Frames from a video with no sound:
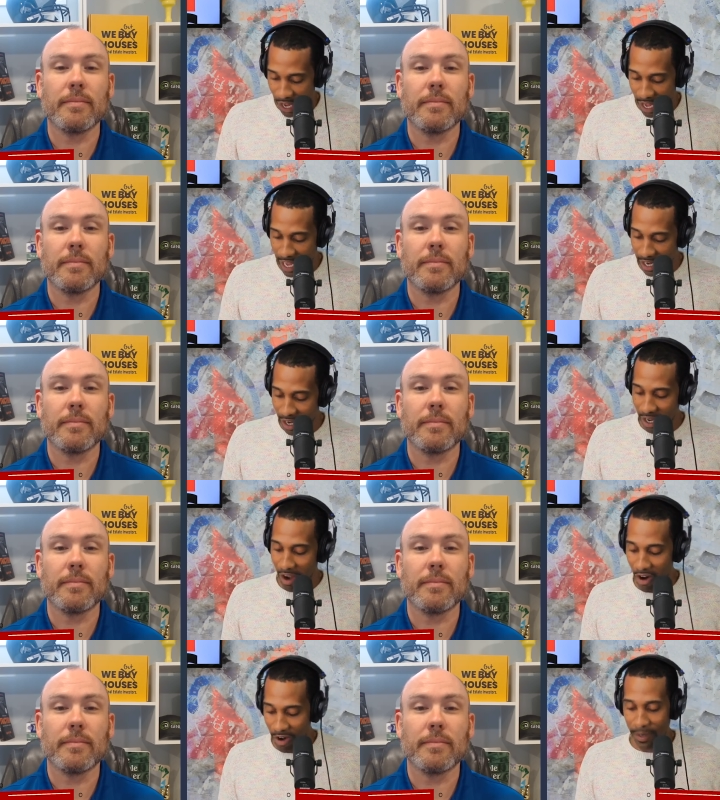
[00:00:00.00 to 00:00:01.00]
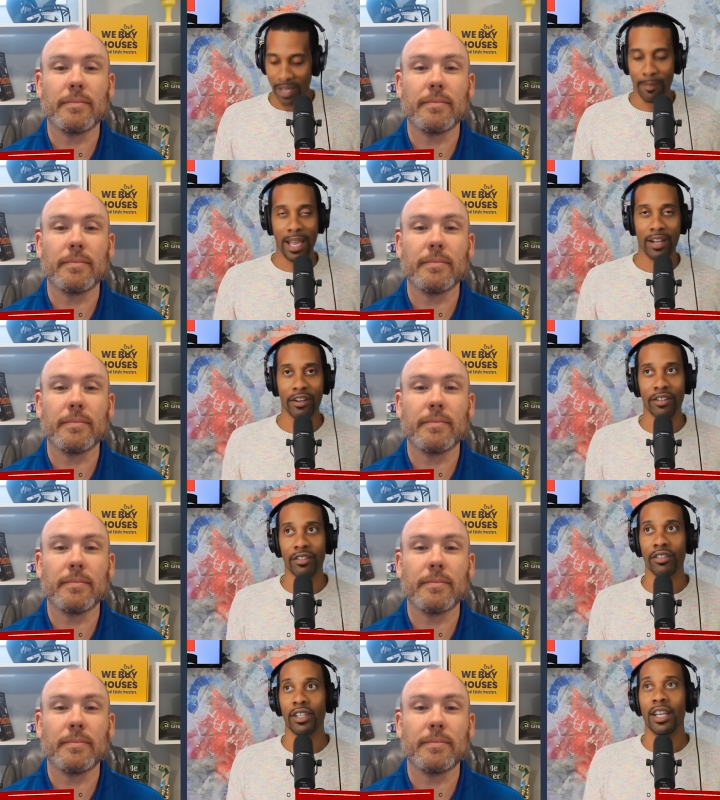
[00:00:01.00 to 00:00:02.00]
Speaker 1: at uh, Hard Money
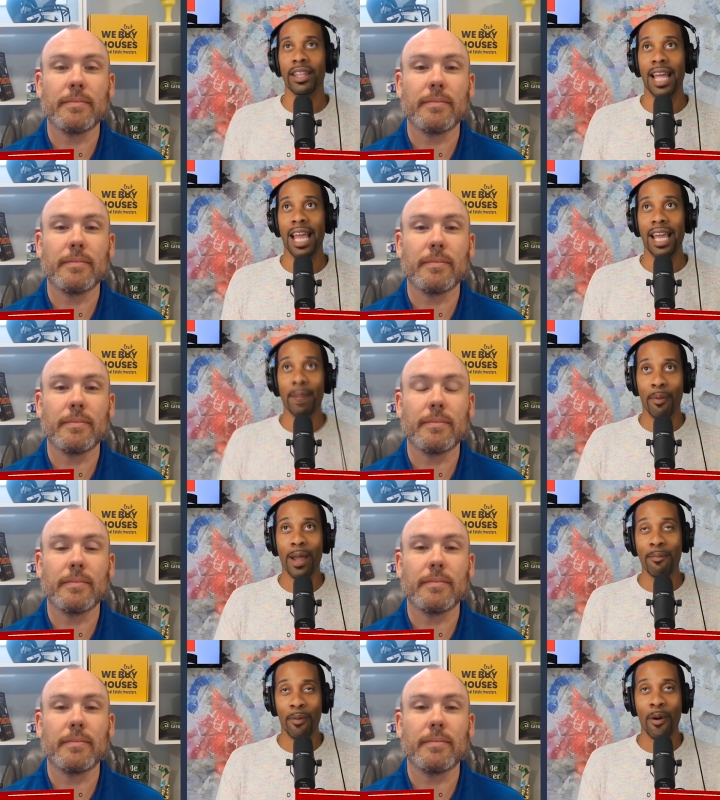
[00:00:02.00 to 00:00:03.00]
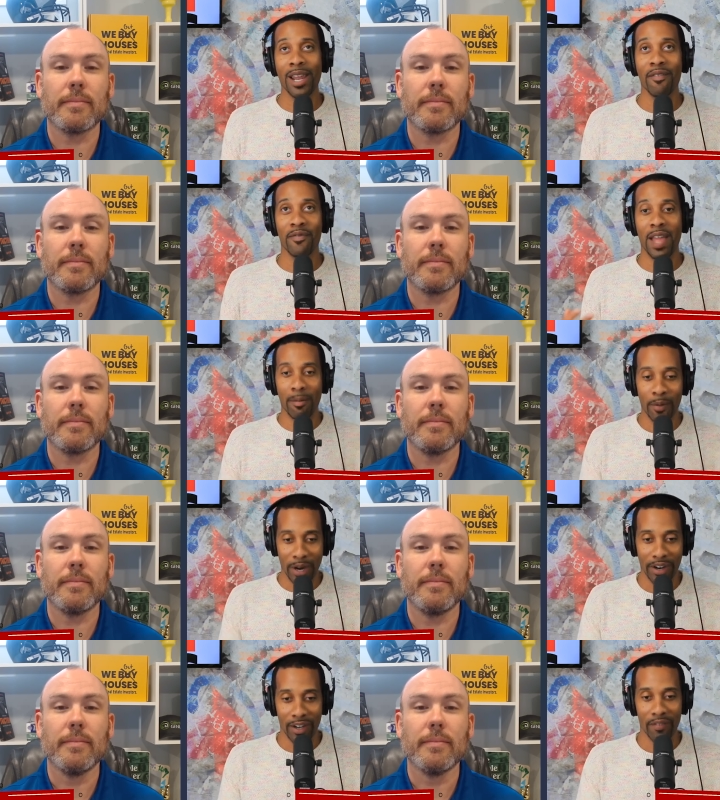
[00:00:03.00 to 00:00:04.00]
Bankers, they pinpointed February
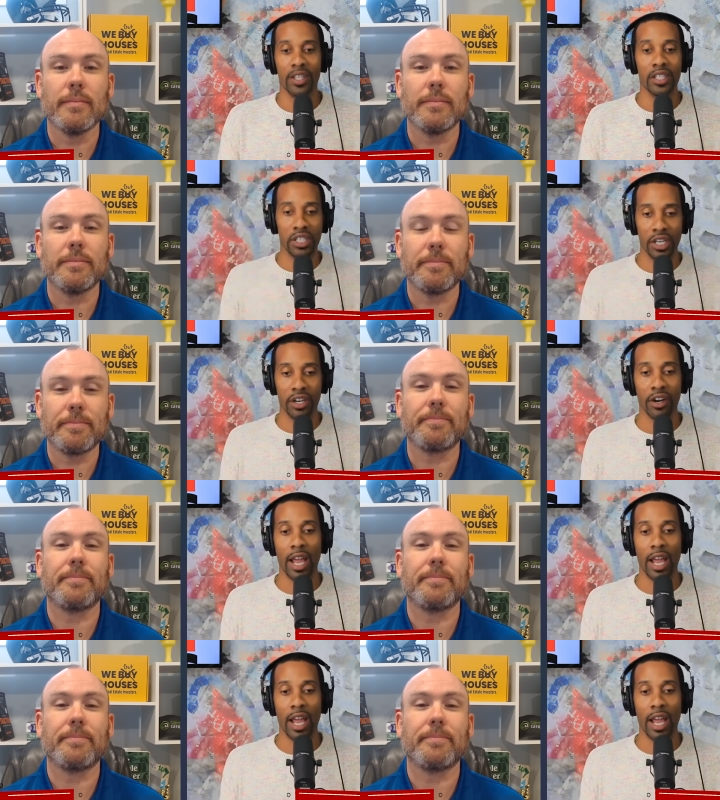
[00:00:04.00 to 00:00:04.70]
of this year